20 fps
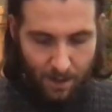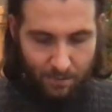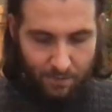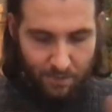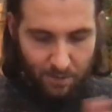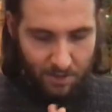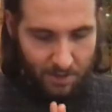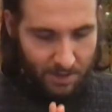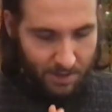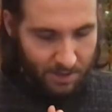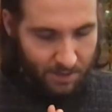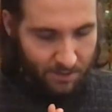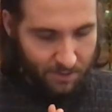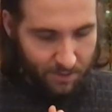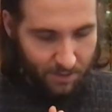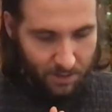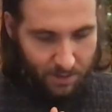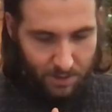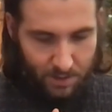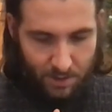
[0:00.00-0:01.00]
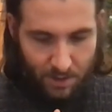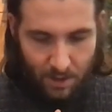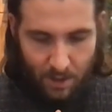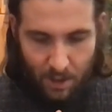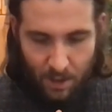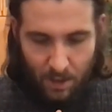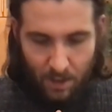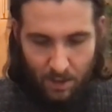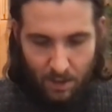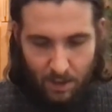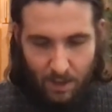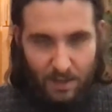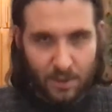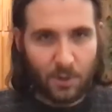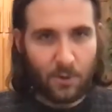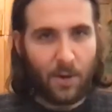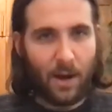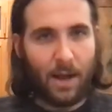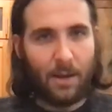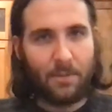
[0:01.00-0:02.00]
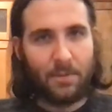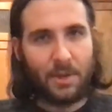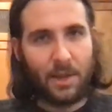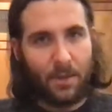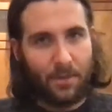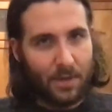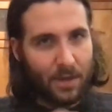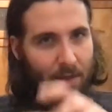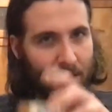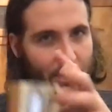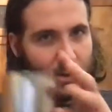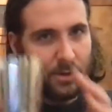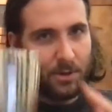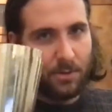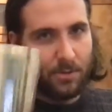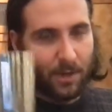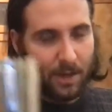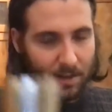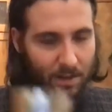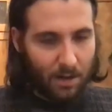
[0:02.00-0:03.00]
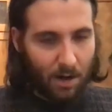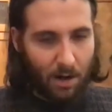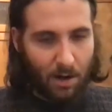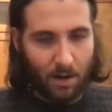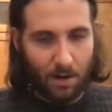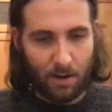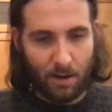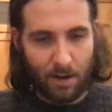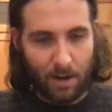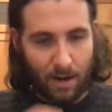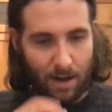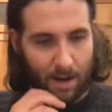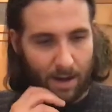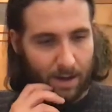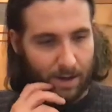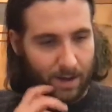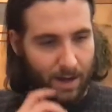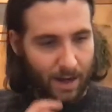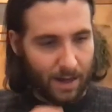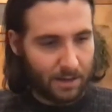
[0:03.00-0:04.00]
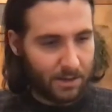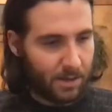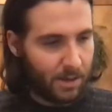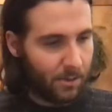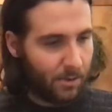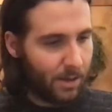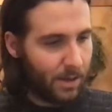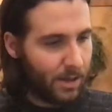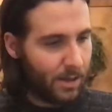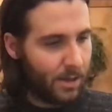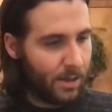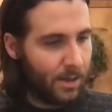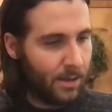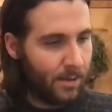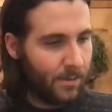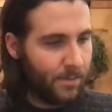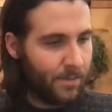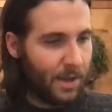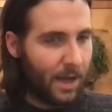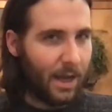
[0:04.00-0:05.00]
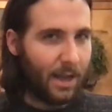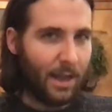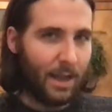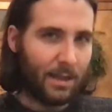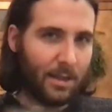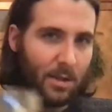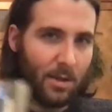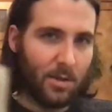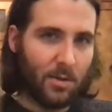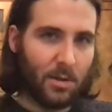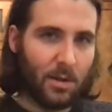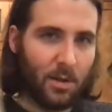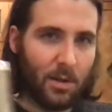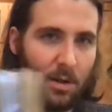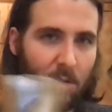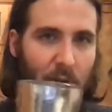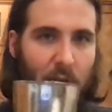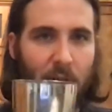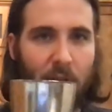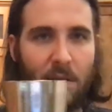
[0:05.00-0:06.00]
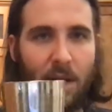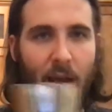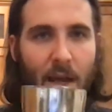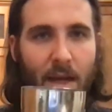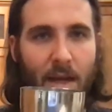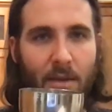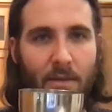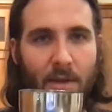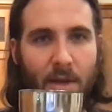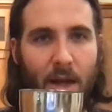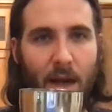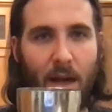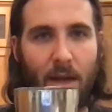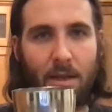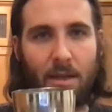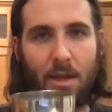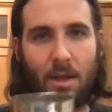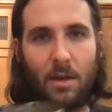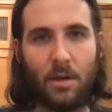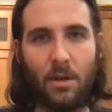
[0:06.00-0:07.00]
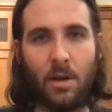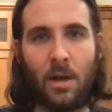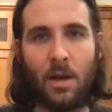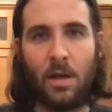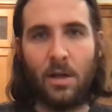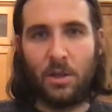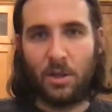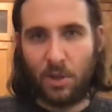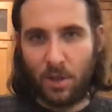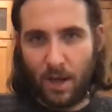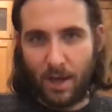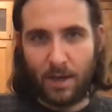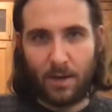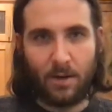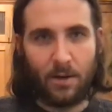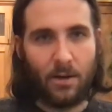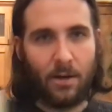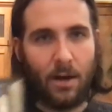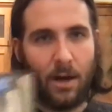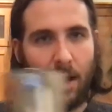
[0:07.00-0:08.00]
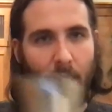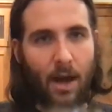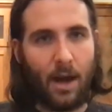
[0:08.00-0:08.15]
First things first, let's grab something to mix our cocktail with. I like to use a larger side of a cocktail shaker.